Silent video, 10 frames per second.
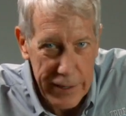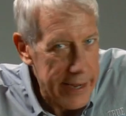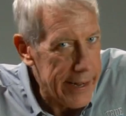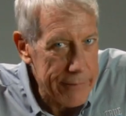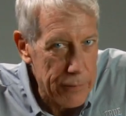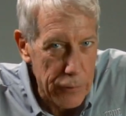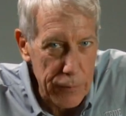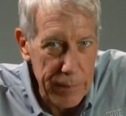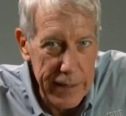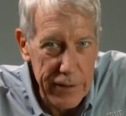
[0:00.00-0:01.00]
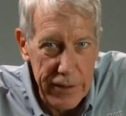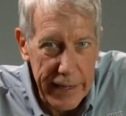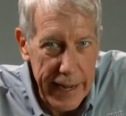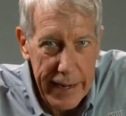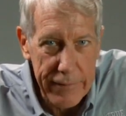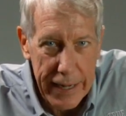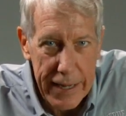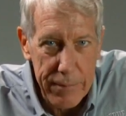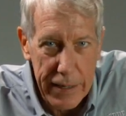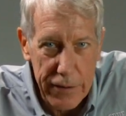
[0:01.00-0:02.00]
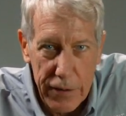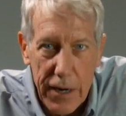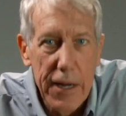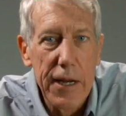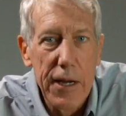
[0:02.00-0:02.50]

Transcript: you can't have a voltmeter, you can't have an ammeter,